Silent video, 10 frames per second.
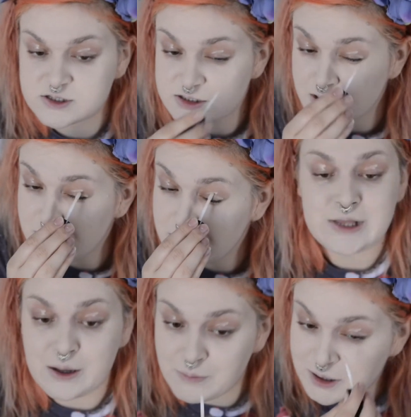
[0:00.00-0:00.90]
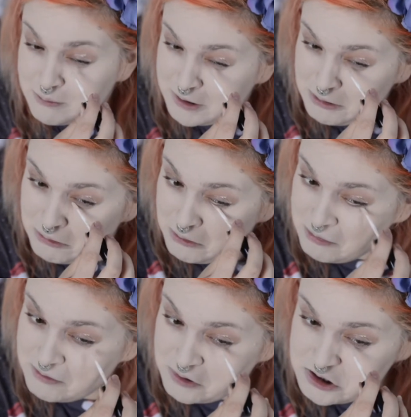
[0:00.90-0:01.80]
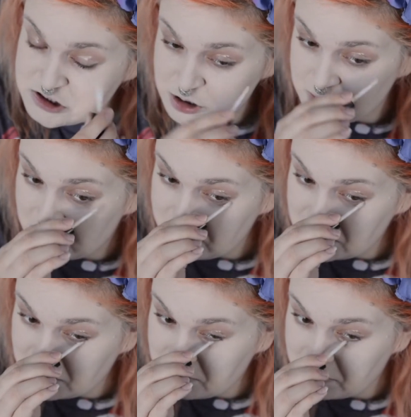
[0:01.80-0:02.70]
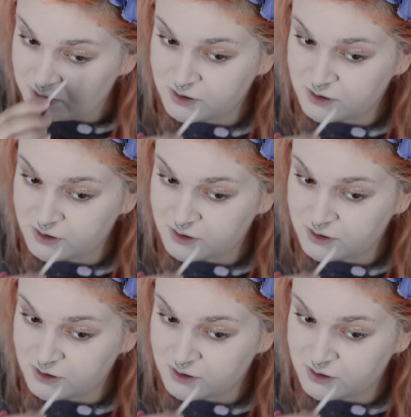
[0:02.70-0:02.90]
so there might be a haul for Body Shop coming up.